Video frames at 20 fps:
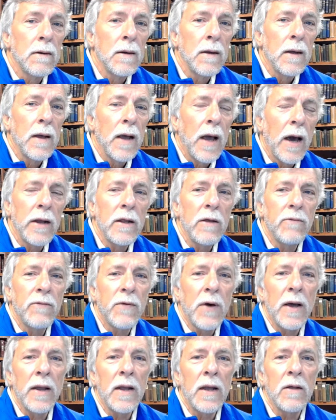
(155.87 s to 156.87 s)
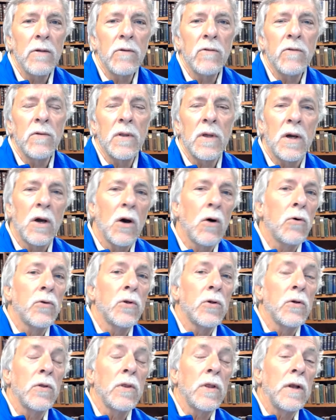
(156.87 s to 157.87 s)
How do you fight against the
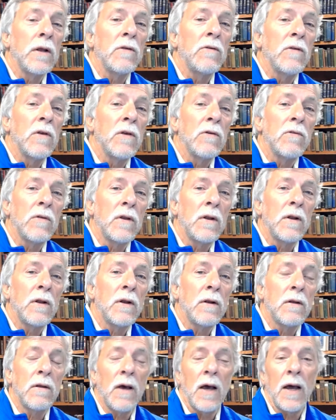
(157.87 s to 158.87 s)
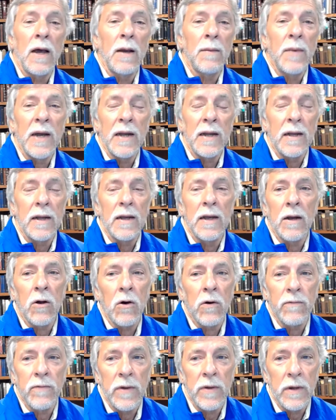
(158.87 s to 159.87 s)
culture that existed in a time? I could get
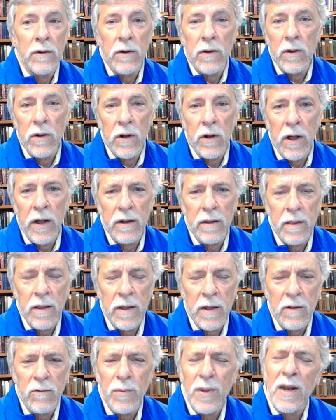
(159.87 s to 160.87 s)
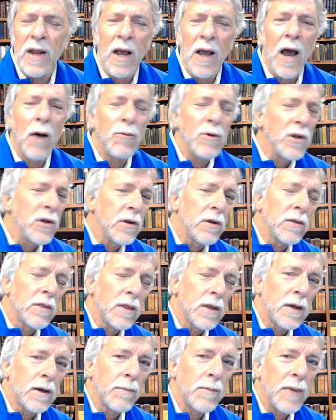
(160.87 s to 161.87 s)
off into a lot of things, but I want you to
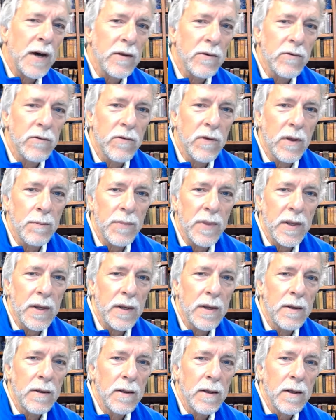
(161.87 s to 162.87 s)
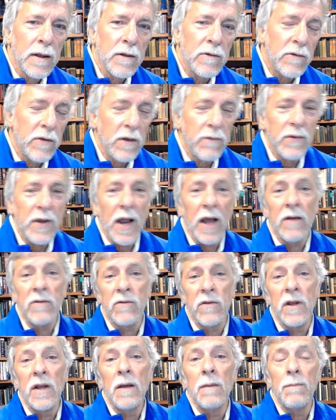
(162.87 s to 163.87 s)
think about something and see if it has
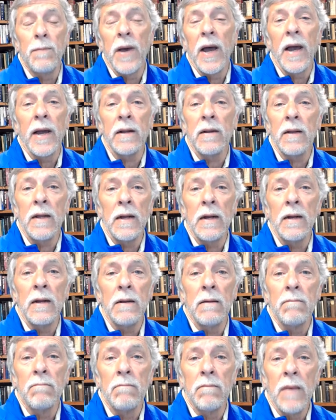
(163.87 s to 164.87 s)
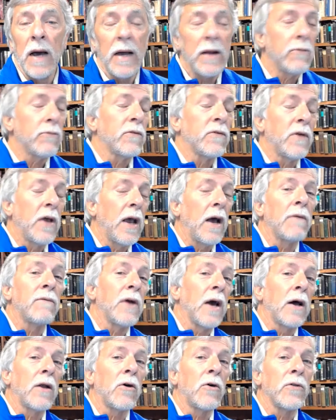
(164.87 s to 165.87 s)
an impact in it. I don't say I've
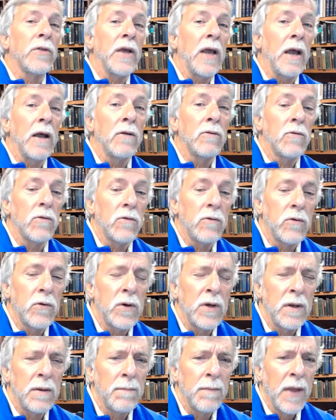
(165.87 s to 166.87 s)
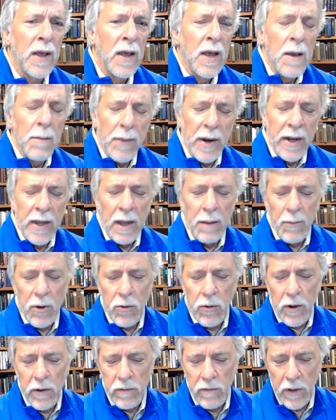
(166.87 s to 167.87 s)
got all the answers to it, but I came
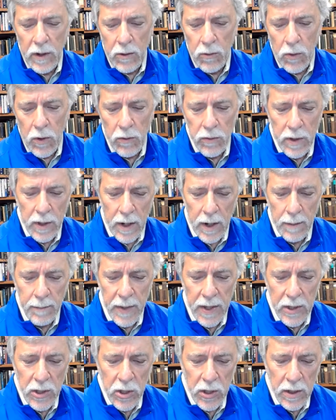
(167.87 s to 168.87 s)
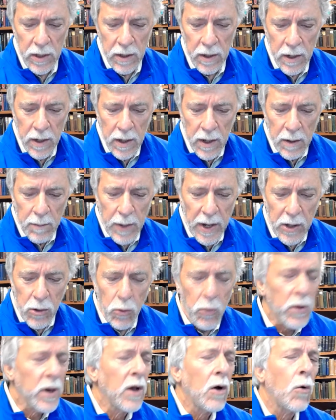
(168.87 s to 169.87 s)
across that quote that I mentioned by
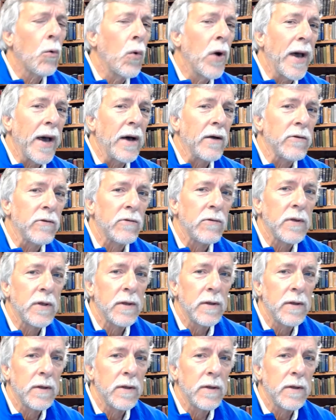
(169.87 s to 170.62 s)
Cornel West.